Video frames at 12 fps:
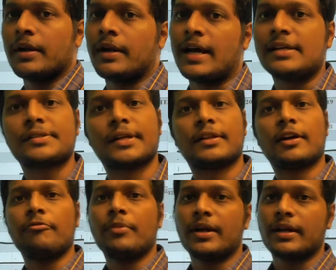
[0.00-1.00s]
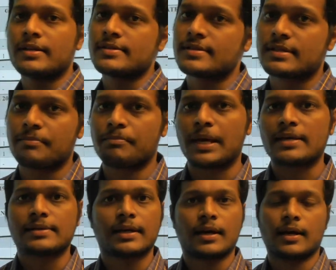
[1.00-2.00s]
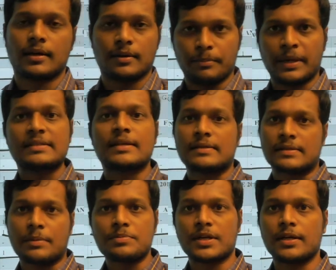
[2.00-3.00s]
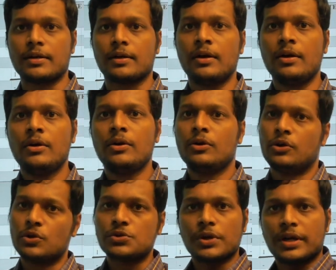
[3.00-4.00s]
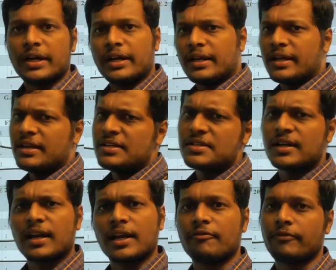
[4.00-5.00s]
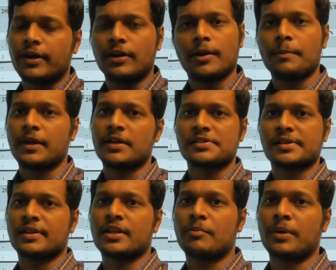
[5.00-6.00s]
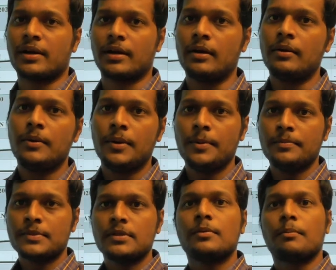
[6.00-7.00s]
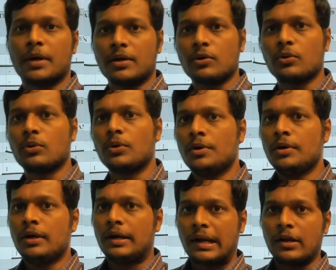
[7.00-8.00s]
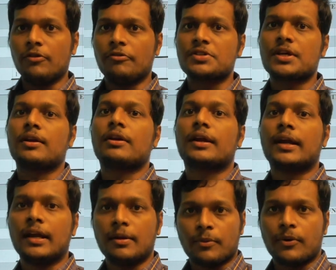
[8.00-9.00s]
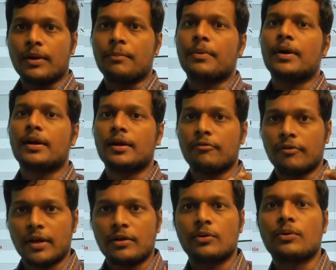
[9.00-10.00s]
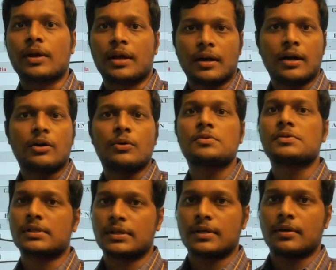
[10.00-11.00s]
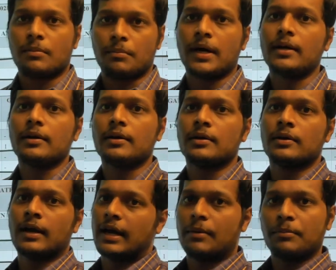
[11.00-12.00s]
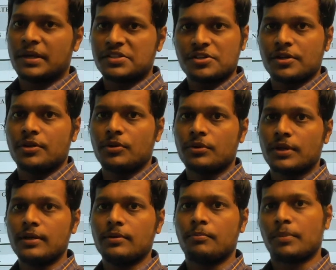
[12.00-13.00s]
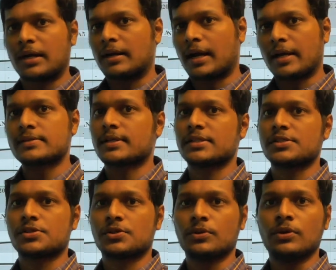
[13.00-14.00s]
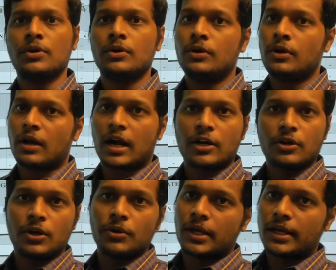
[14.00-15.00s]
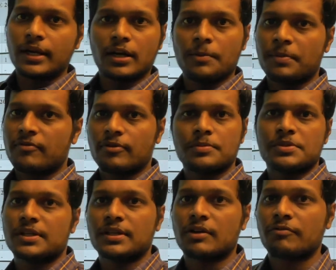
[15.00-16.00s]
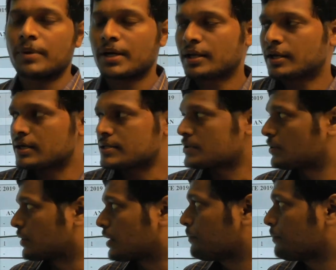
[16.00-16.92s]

as strength of materials is a basic uh, basic subject you should read each and every topic in strength of material but to tell you which are really more important where you cannot lose the mark I am mentioning you that but I suggest you not to leave any topic from strength of materials okay